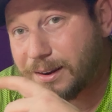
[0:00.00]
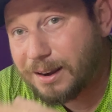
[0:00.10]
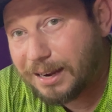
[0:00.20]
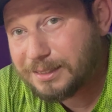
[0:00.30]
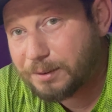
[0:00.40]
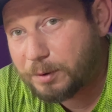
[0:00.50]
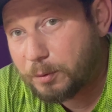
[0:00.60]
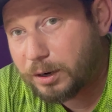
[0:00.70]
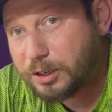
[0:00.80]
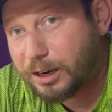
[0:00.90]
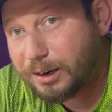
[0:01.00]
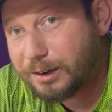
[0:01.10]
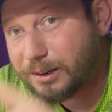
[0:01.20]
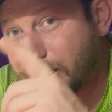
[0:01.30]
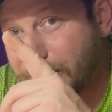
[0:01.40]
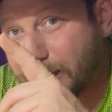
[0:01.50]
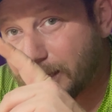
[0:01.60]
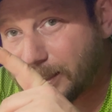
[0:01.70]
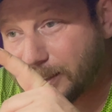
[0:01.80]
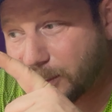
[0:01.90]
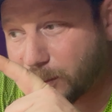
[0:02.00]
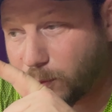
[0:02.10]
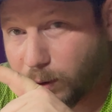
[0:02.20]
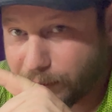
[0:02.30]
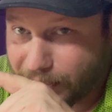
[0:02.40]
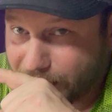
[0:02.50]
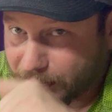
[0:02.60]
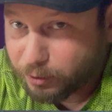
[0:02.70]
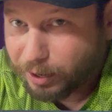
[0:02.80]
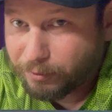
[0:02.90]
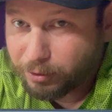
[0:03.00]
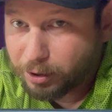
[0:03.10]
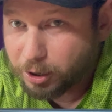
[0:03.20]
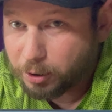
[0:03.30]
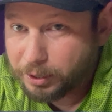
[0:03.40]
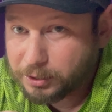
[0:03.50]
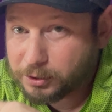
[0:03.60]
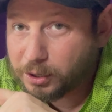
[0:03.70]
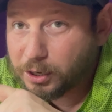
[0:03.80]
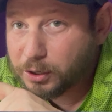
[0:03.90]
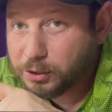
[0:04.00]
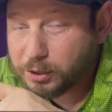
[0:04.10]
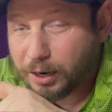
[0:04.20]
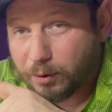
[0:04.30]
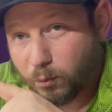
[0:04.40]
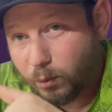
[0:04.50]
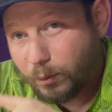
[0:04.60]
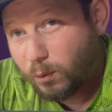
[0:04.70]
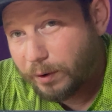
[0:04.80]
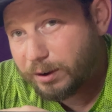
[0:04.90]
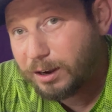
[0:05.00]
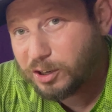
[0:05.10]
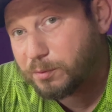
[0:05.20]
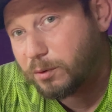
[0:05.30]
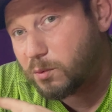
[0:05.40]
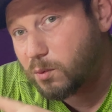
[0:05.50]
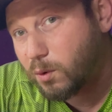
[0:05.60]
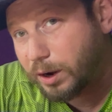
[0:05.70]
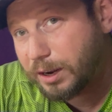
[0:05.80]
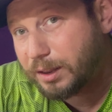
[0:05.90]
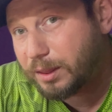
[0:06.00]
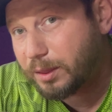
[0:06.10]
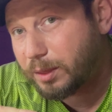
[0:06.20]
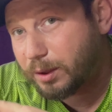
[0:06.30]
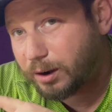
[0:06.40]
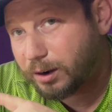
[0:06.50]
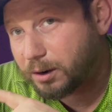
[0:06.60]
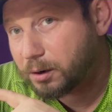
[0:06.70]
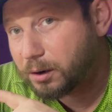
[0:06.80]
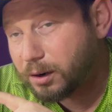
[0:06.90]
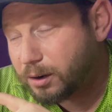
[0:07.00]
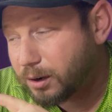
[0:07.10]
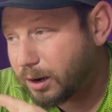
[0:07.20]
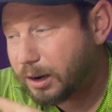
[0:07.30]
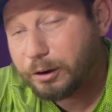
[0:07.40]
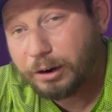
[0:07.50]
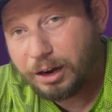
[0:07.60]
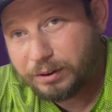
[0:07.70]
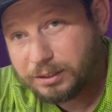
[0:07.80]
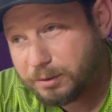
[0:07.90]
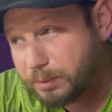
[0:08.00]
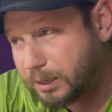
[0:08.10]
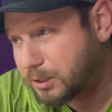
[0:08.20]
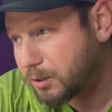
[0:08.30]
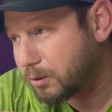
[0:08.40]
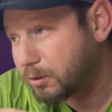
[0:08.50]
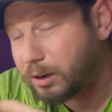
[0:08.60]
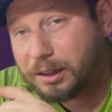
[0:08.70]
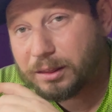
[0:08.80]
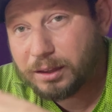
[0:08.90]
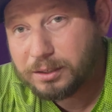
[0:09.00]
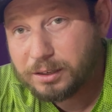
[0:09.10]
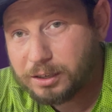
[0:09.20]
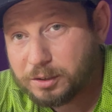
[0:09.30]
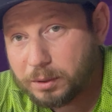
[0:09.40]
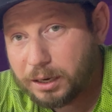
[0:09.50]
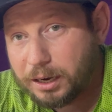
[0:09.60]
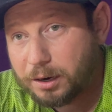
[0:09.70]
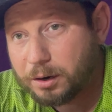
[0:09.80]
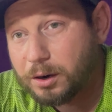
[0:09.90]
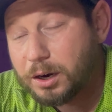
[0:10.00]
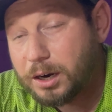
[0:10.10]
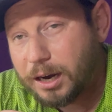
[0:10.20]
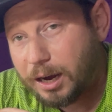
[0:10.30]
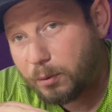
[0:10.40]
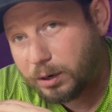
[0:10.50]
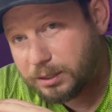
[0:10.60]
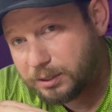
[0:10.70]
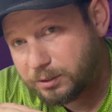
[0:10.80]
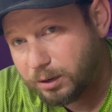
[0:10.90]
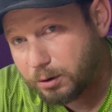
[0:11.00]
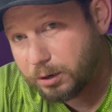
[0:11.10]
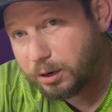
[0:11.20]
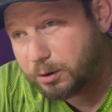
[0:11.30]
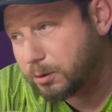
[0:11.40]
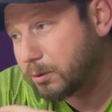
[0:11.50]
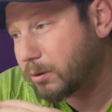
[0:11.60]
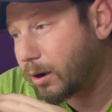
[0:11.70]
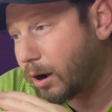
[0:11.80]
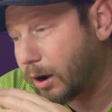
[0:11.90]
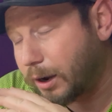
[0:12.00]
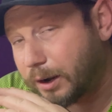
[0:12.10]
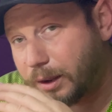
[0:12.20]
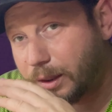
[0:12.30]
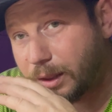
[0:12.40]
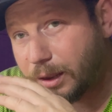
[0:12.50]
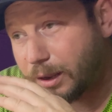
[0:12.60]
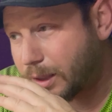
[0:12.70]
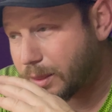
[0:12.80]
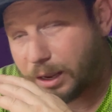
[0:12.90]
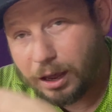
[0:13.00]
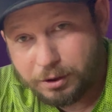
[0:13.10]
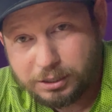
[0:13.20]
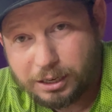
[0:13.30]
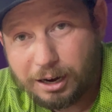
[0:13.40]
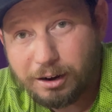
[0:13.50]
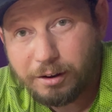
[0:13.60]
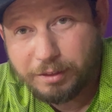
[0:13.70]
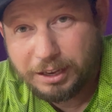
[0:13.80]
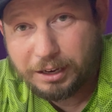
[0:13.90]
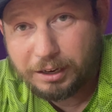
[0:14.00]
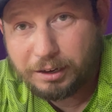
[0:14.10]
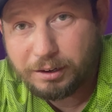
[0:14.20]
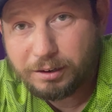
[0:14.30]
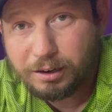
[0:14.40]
Next thing we want to check is where that engraved logo is and where the customer wanted their engravings to be. So like this customer here, he wants his logo on the other side of the